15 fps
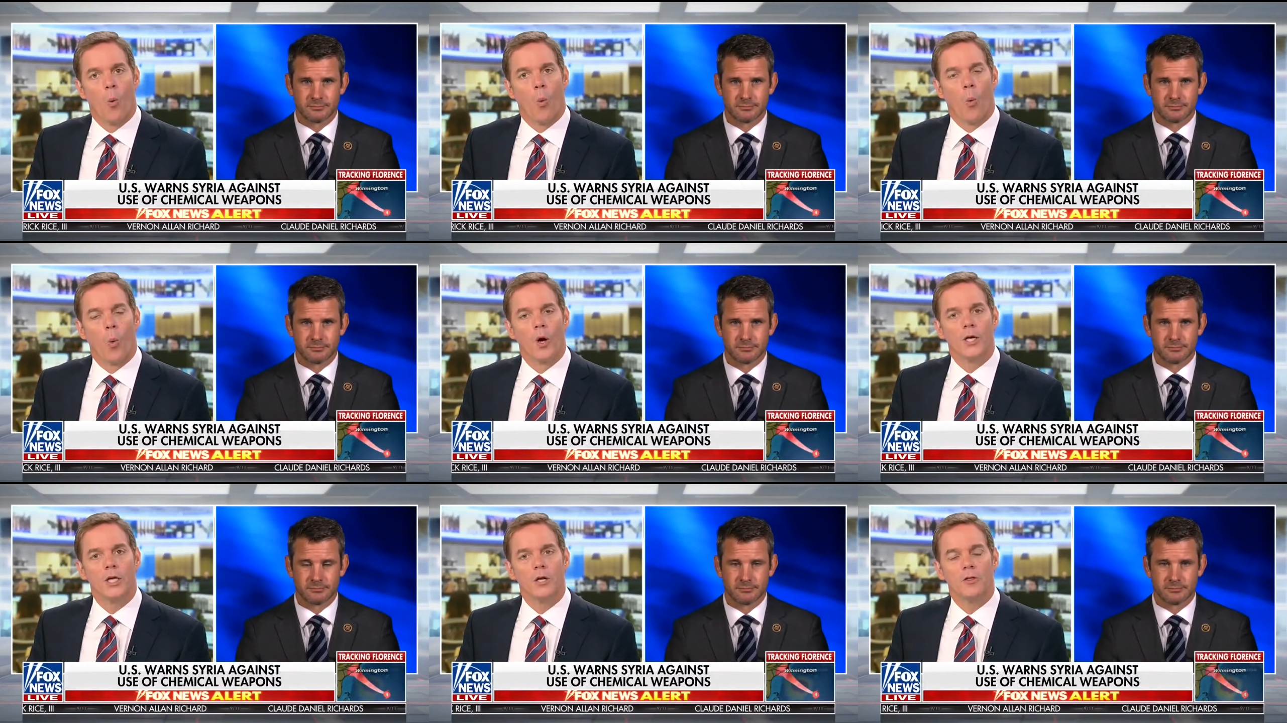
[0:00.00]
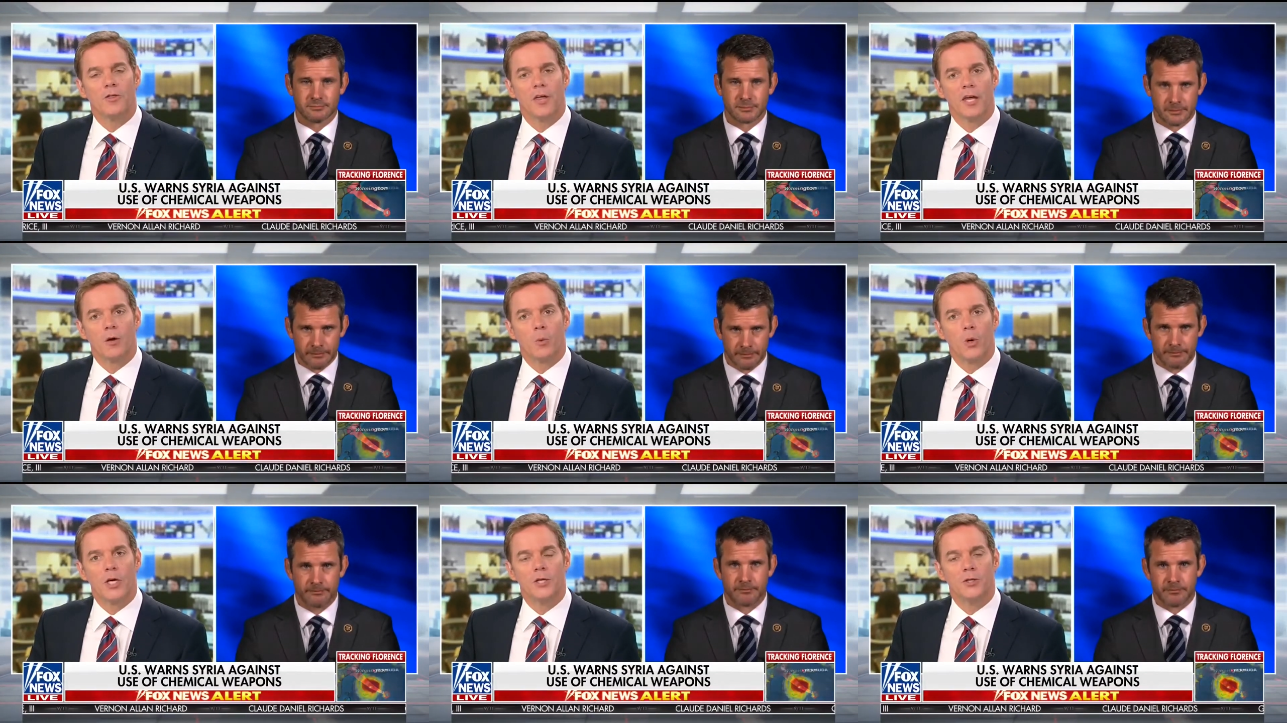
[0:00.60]
Speaker 1: What do you
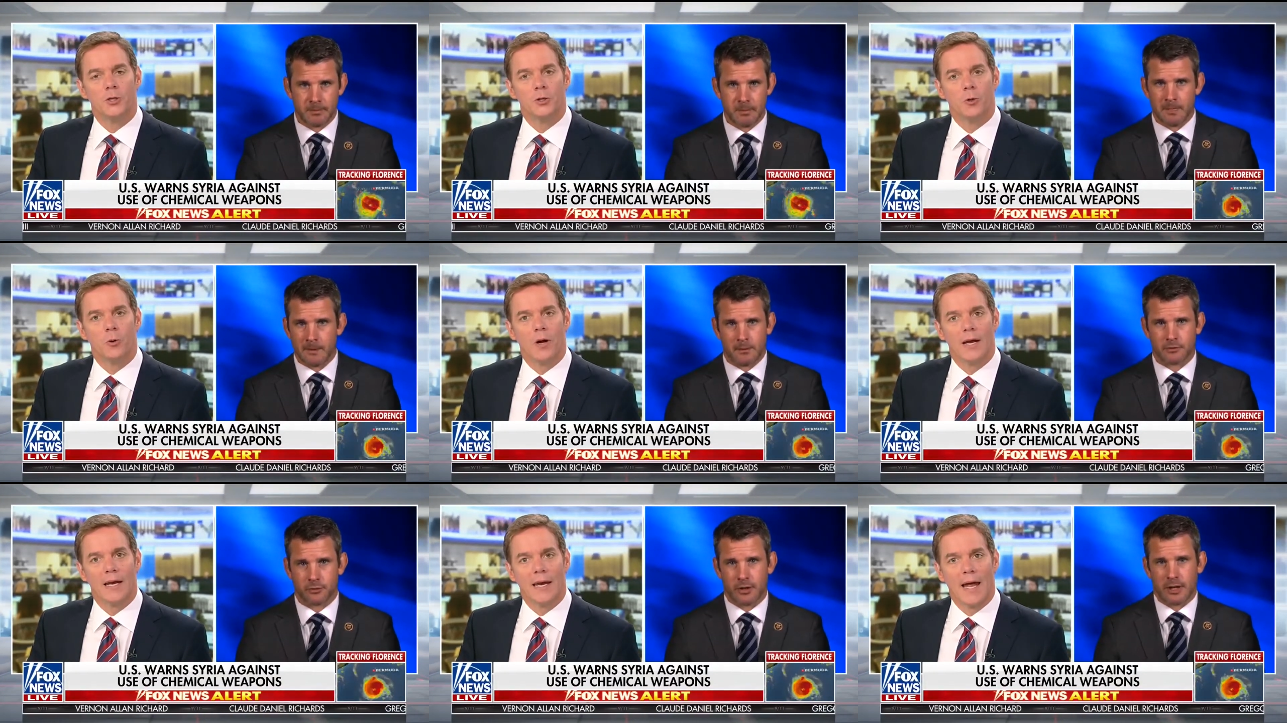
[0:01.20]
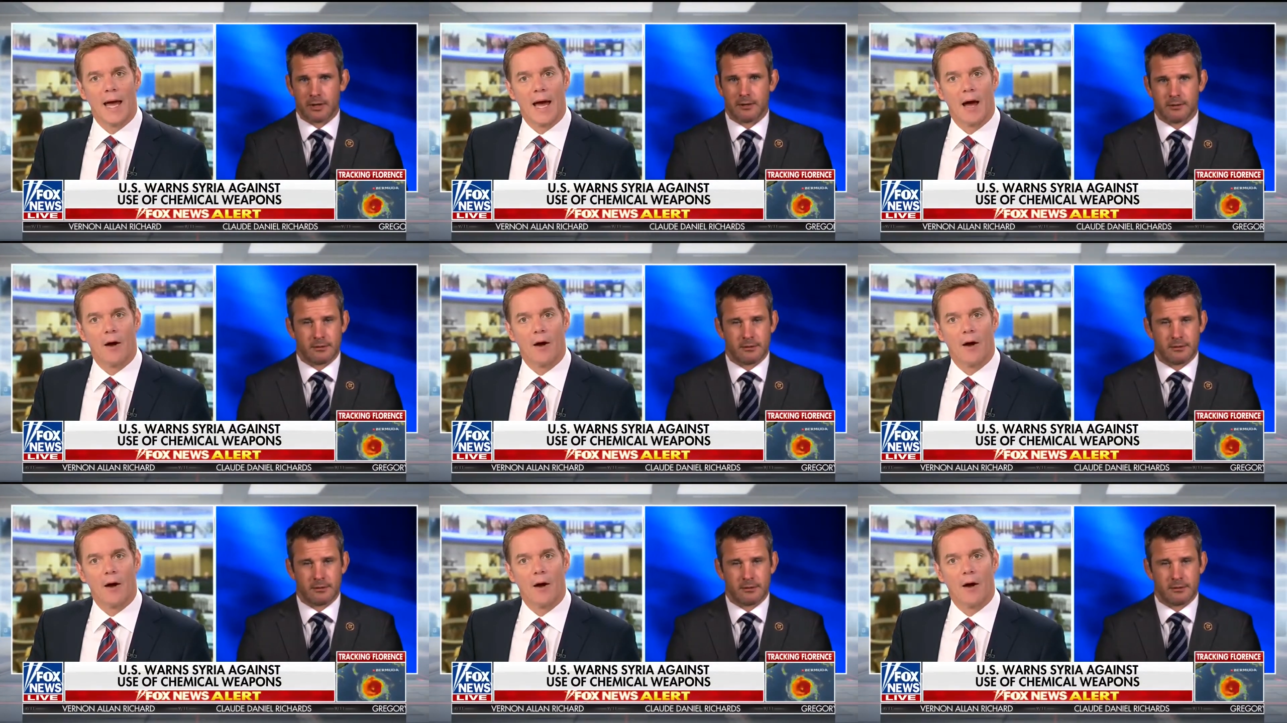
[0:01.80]
think we do That's right.